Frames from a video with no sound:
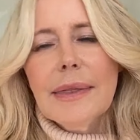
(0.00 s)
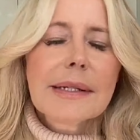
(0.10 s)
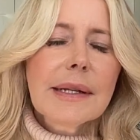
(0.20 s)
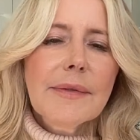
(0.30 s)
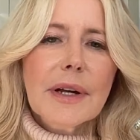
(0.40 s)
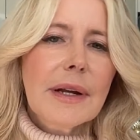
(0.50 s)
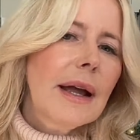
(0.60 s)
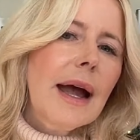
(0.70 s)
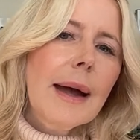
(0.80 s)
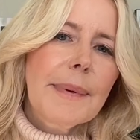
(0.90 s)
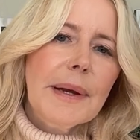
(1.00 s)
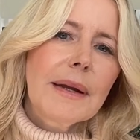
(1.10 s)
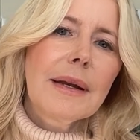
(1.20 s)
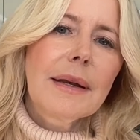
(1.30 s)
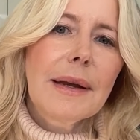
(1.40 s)
That's never going to happen
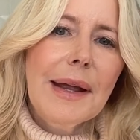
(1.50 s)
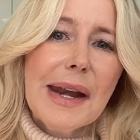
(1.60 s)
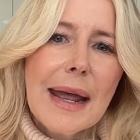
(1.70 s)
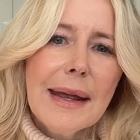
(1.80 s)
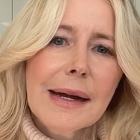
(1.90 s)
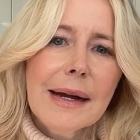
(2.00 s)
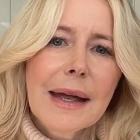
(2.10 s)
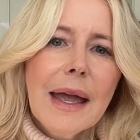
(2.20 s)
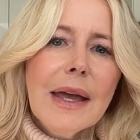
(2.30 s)
in, in AI.